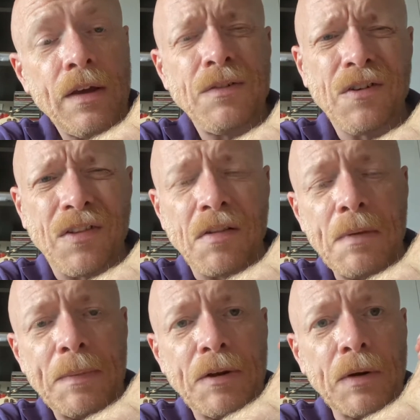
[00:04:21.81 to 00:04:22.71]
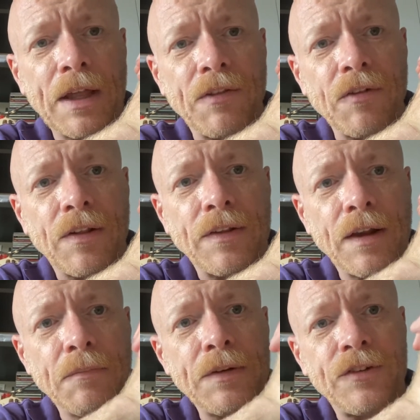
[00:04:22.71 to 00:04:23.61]
Nurses maybe to a lesser
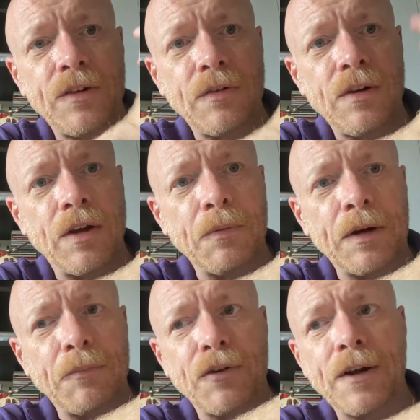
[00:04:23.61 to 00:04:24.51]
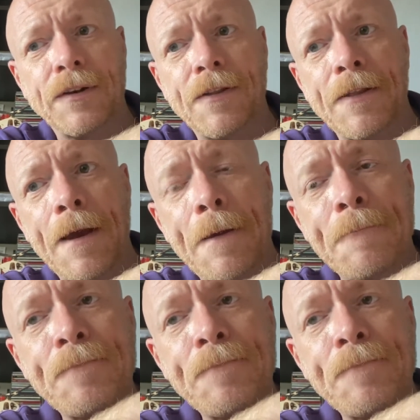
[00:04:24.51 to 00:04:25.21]
extent, but you get what I'm trying to say.